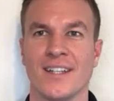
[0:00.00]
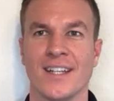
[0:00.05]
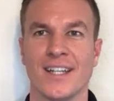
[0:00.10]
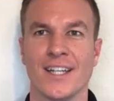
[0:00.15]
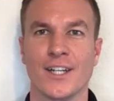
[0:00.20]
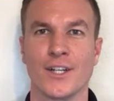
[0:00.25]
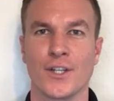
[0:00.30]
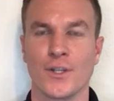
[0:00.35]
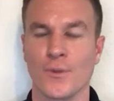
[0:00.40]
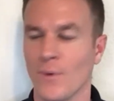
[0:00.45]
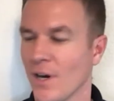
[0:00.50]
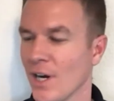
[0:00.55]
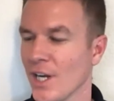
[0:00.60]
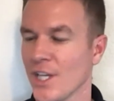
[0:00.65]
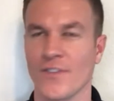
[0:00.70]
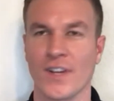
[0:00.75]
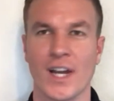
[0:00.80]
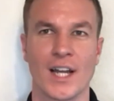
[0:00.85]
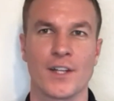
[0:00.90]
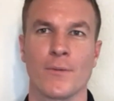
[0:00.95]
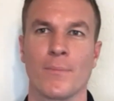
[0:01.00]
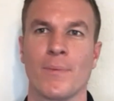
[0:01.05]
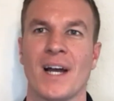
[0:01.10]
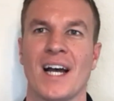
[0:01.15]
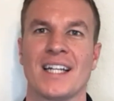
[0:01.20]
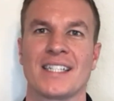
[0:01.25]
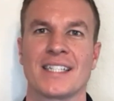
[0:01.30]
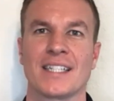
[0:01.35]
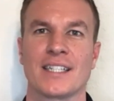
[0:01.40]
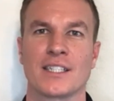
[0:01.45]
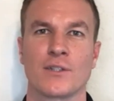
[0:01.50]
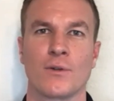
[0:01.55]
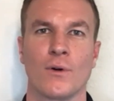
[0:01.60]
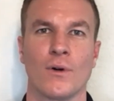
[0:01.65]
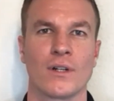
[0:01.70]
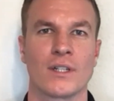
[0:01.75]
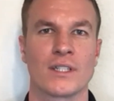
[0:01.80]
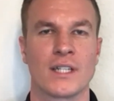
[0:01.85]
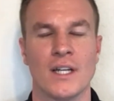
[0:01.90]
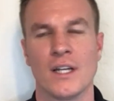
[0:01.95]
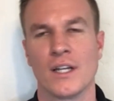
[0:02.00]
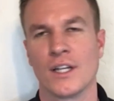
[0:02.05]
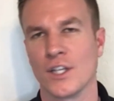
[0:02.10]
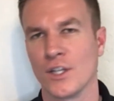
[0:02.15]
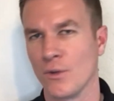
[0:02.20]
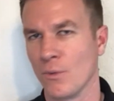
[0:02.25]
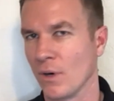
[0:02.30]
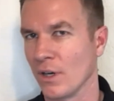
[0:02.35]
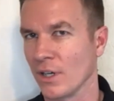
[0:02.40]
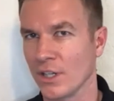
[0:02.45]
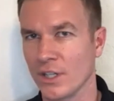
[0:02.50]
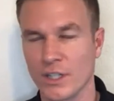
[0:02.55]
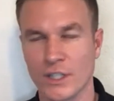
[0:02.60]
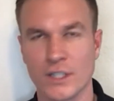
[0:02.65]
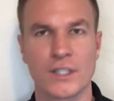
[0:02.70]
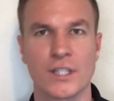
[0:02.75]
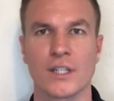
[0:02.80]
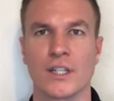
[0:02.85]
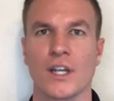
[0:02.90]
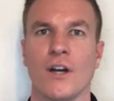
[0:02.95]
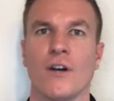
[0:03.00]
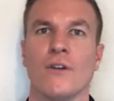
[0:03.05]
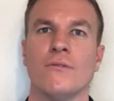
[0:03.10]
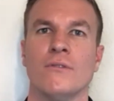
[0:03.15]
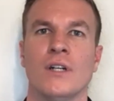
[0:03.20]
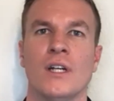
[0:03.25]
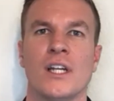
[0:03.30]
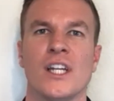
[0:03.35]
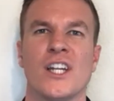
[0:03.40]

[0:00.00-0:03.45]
Here you are, you've got your passing scores, you are good to go.